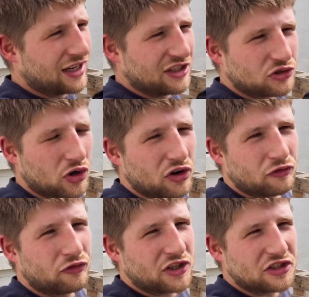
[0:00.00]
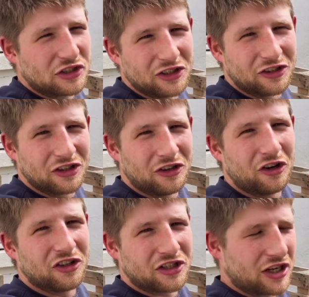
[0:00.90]
any sort of physical
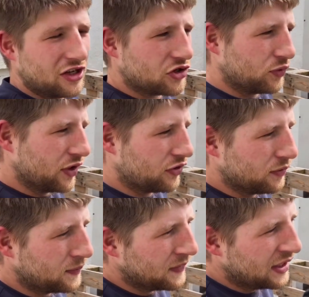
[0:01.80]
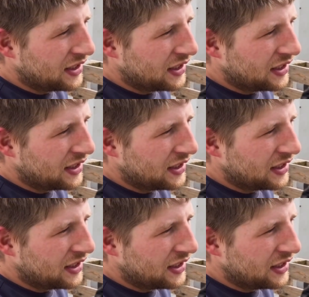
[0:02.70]
altercation with them.